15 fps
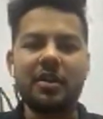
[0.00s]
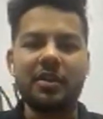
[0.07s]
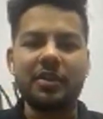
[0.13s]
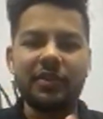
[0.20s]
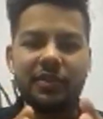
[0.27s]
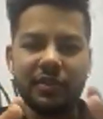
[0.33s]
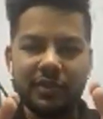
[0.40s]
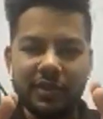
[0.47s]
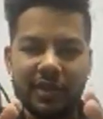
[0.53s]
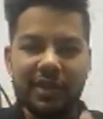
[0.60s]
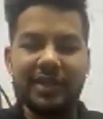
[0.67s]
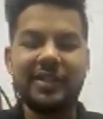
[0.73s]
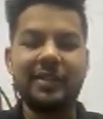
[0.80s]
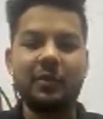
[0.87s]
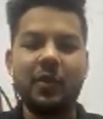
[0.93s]
So the
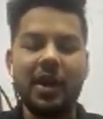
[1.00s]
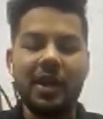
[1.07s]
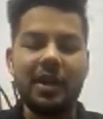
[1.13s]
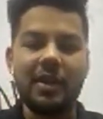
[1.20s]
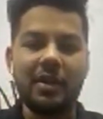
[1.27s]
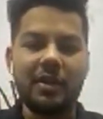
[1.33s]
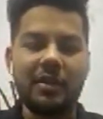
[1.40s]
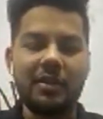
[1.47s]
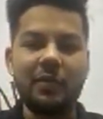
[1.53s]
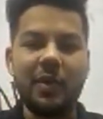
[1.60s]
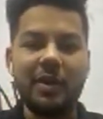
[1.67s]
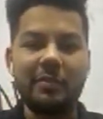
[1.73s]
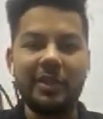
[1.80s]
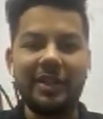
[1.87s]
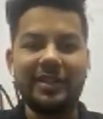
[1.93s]
reason why the
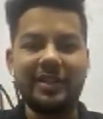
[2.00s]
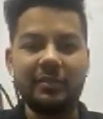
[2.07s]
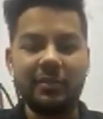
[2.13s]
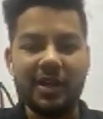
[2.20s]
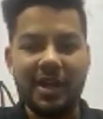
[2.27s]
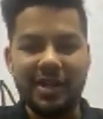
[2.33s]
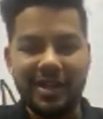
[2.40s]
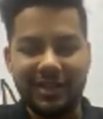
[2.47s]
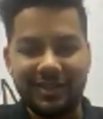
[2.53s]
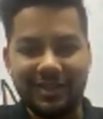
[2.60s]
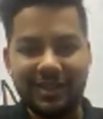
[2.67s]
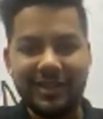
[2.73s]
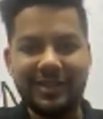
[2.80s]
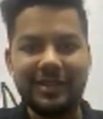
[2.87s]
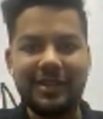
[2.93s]
1 billion supply
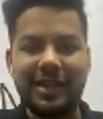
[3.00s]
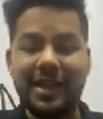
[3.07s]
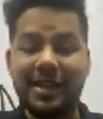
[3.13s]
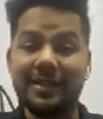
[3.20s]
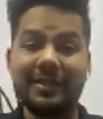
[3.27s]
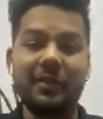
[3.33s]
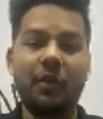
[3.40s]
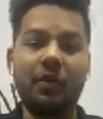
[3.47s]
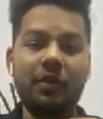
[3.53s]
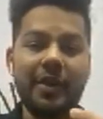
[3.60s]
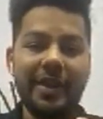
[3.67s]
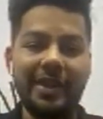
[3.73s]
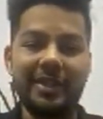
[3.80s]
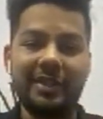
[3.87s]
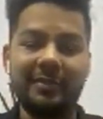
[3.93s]
exists, as it's
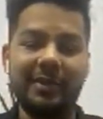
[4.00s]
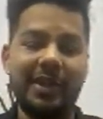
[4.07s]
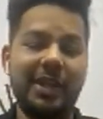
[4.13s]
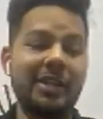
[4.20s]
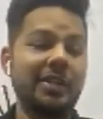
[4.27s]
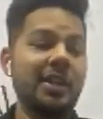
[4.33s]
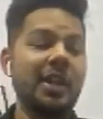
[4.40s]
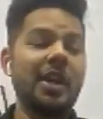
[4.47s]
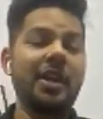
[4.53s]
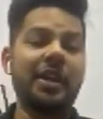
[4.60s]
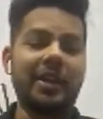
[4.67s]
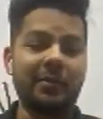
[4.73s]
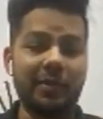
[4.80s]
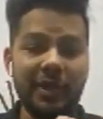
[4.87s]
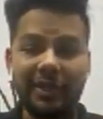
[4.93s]
already explained
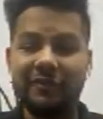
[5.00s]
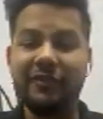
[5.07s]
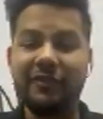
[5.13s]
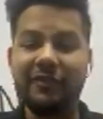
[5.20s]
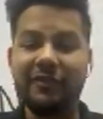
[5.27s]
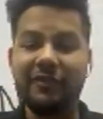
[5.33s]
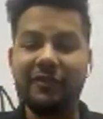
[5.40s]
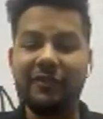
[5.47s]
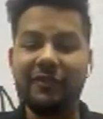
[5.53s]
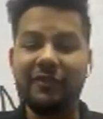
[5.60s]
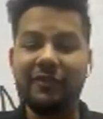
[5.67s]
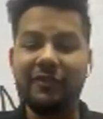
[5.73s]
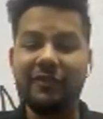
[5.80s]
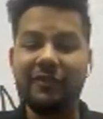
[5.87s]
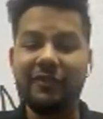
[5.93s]
briefly
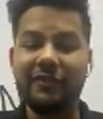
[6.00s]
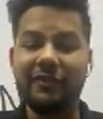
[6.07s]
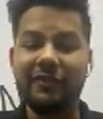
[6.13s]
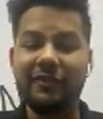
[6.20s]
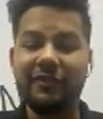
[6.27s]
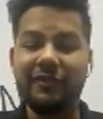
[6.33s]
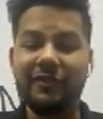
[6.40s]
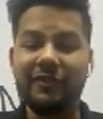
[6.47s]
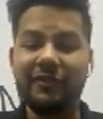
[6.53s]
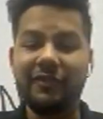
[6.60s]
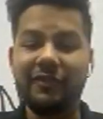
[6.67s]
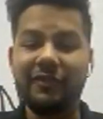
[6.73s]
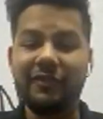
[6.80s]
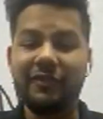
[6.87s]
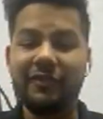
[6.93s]
it's
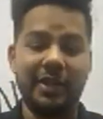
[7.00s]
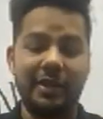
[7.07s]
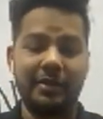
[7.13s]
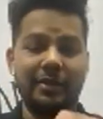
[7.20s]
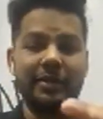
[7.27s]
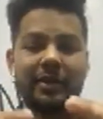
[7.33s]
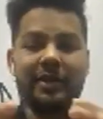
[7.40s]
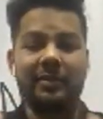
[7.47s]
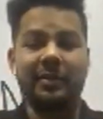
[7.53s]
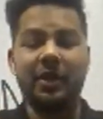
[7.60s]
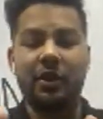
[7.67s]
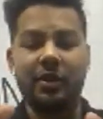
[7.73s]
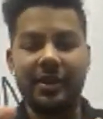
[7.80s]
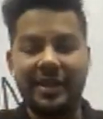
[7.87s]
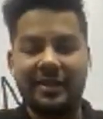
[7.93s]
been
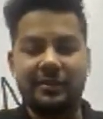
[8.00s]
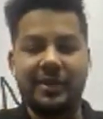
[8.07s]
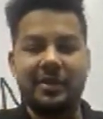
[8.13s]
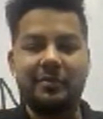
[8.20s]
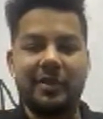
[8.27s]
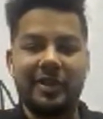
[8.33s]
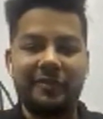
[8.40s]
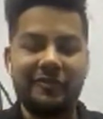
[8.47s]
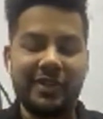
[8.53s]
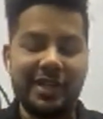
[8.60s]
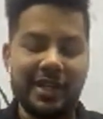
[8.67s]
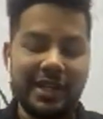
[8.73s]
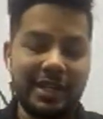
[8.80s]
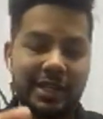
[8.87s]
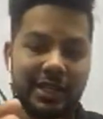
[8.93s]
already explained briefly
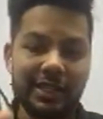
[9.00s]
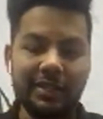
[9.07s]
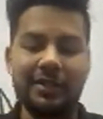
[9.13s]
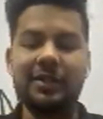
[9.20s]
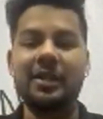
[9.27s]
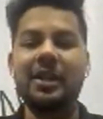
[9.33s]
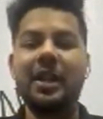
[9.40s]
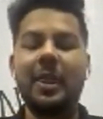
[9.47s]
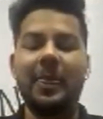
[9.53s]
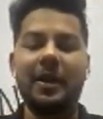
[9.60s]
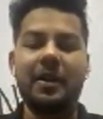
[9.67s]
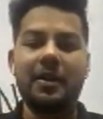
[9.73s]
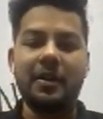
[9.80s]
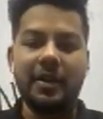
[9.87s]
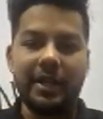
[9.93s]
in
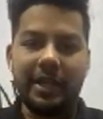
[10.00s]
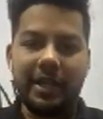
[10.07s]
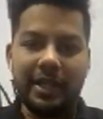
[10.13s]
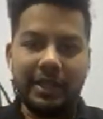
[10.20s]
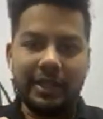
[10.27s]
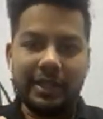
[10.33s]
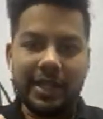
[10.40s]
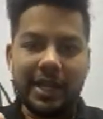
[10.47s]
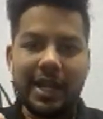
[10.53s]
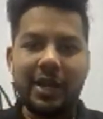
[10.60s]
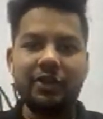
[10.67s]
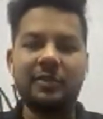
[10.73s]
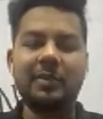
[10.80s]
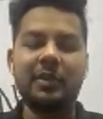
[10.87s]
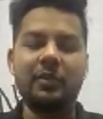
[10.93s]
the
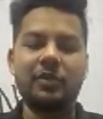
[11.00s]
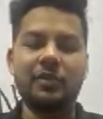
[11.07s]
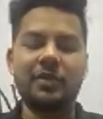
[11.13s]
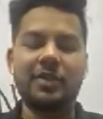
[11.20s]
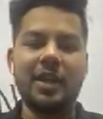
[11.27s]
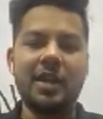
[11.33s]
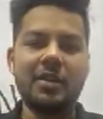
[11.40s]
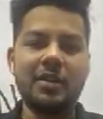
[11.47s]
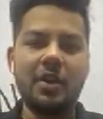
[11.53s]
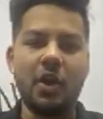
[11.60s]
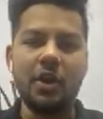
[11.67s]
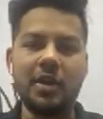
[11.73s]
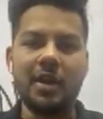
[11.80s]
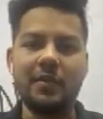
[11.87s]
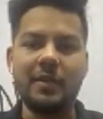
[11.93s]
announcement which was done on
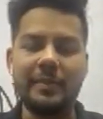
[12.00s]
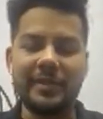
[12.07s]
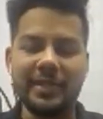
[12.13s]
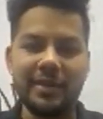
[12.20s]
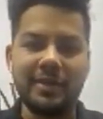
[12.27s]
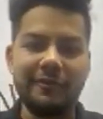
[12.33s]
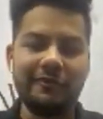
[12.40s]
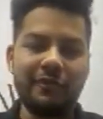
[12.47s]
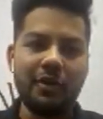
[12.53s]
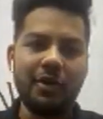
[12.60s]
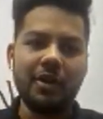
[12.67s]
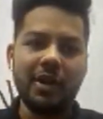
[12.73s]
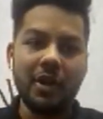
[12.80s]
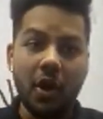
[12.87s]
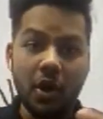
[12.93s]
our website
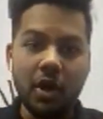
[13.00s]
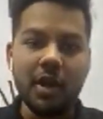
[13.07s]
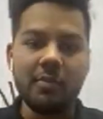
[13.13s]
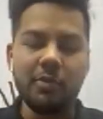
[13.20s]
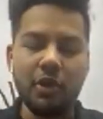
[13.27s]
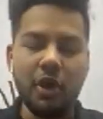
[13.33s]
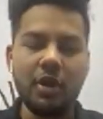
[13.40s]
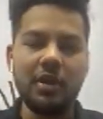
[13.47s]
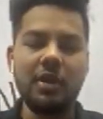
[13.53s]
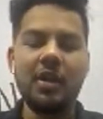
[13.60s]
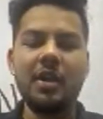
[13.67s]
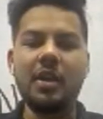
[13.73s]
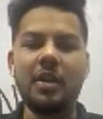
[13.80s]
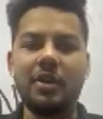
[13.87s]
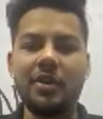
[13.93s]
on our blog
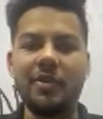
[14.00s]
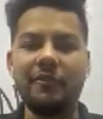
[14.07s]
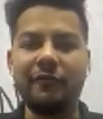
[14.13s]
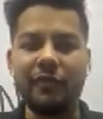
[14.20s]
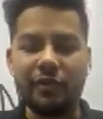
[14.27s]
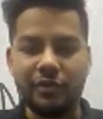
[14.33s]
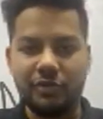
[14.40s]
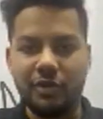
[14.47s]
for